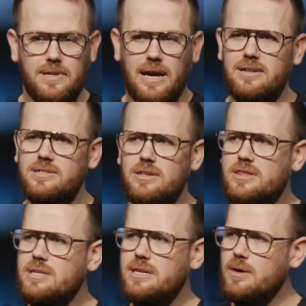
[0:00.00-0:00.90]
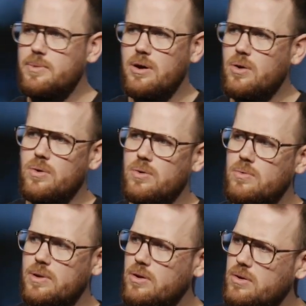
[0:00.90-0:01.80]
And this is the thing, yeah, we
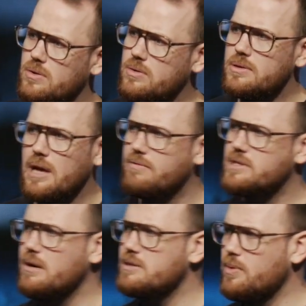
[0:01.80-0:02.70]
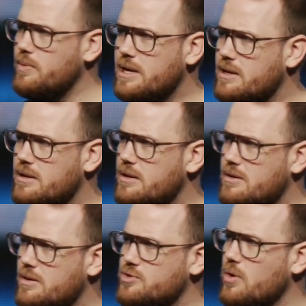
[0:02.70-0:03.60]
all have times where
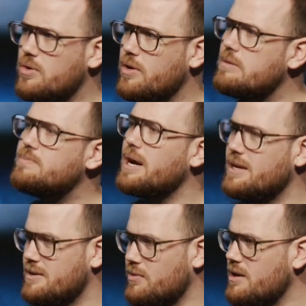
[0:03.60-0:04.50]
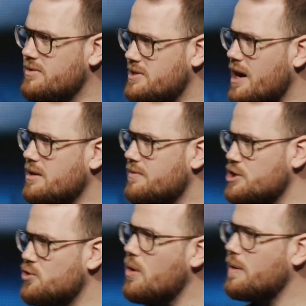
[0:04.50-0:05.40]
control creeps back in, right? The cycle of
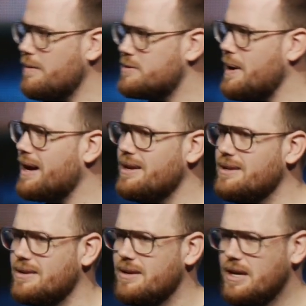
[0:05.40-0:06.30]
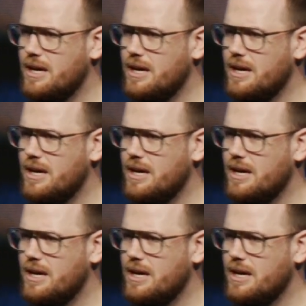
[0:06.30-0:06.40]
control creeps back in and